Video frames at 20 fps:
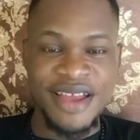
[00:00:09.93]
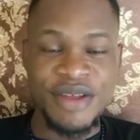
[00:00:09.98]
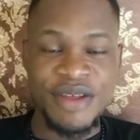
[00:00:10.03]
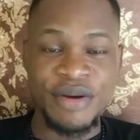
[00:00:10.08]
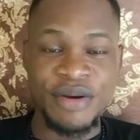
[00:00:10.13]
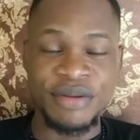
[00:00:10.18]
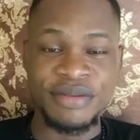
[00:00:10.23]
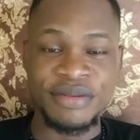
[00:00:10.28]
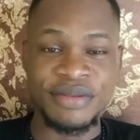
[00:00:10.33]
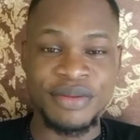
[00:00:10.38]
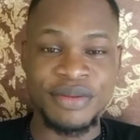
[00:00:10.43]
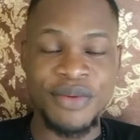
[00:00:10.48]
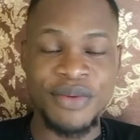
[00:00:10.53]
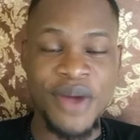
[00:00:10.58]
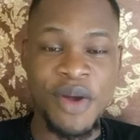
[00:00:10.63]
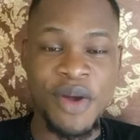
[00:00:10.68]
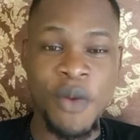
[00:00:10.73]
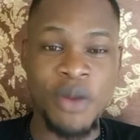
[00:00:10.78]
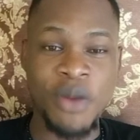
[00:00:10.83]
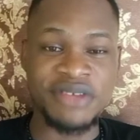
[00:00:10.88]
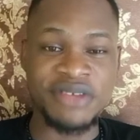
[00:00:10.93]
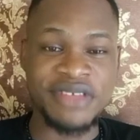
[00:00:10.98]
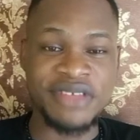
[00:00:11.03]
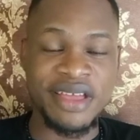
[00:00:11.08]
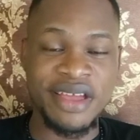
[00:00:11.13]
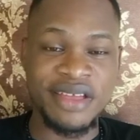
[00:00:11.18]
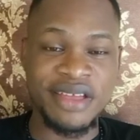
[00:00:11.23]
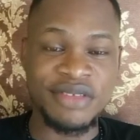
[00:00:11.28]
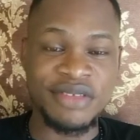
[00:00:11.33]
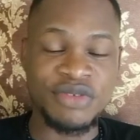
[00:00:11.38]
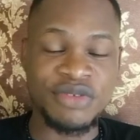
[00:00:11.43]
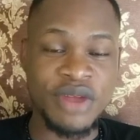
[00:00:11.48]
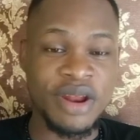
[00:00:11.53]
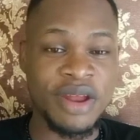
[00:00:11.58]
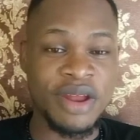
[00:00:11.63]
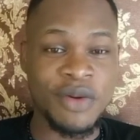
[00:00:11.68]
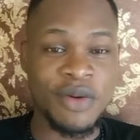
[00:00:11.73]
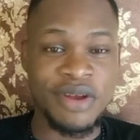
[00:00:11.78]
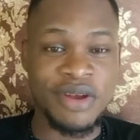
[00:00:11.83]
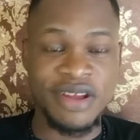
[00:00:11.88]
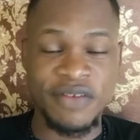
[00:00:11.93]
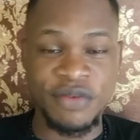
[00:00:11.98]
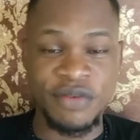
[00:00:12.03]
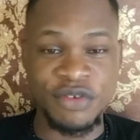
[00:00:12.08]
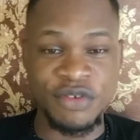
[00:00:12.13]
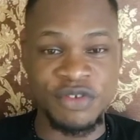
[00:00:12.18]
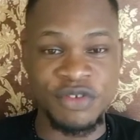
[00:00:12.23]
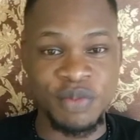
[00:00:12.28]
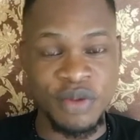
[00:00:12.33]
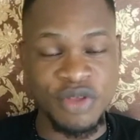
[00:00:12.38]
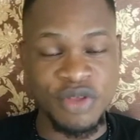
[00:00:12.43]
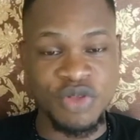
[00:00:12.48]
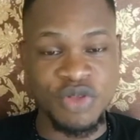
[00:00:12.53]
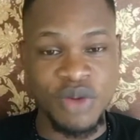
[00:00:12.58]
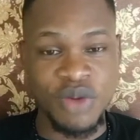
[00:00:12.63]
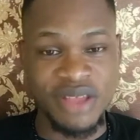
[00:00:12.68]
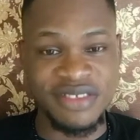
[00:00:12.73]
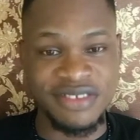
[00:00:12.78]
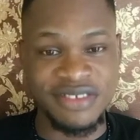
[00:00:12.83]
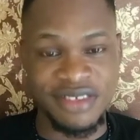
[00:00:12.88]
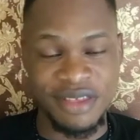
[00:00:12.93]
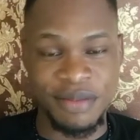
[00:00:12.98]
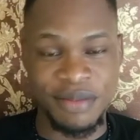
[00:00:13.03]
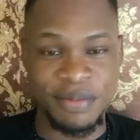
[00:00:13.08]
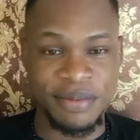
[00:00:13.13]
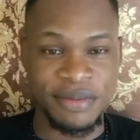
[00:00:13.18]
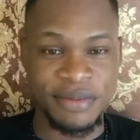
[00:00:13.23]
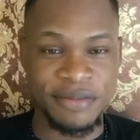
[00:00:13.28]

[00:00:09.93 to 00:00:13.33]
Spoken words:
Hello, welcome once again to another wonderful spiritual tea.